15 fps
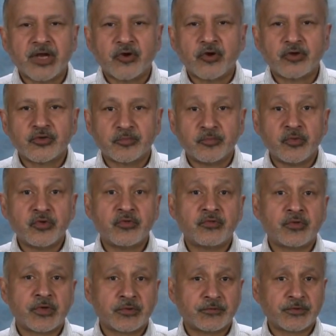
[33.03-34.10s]
And we are going to
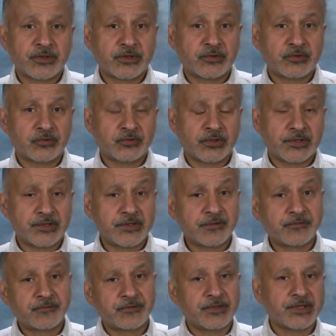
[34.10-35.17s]
move over
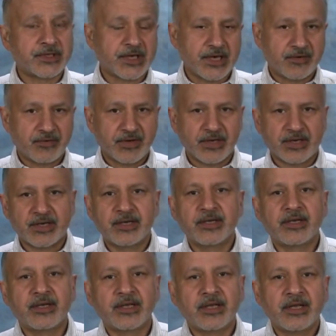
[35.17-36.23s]
to a different
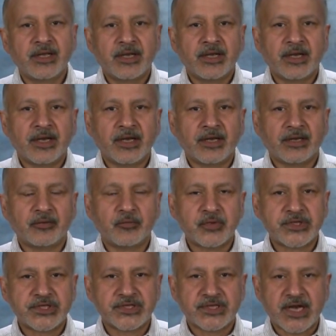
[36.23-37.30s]
area,
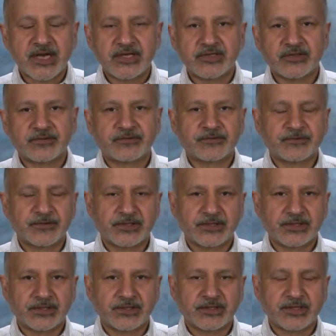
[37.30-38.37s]
which is kind
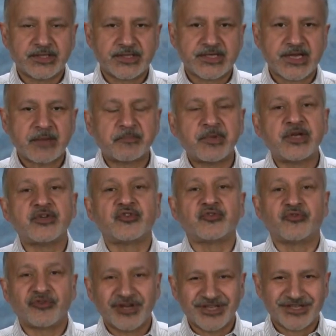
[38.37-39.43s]
of a
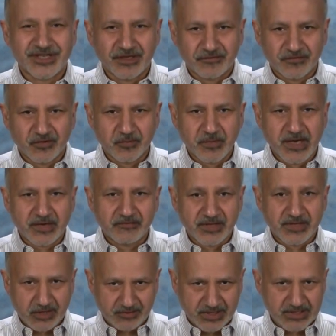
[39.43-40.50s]
step into risk, if you
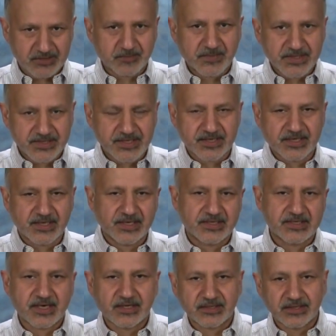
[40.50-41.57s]
may, without
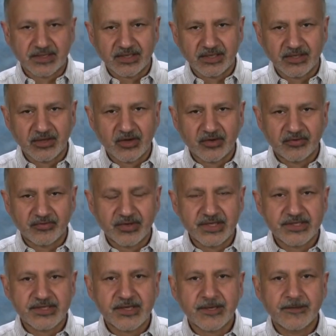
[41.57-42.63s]
explicitly starting
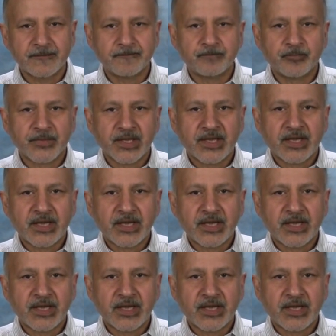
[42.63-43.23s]
on risk.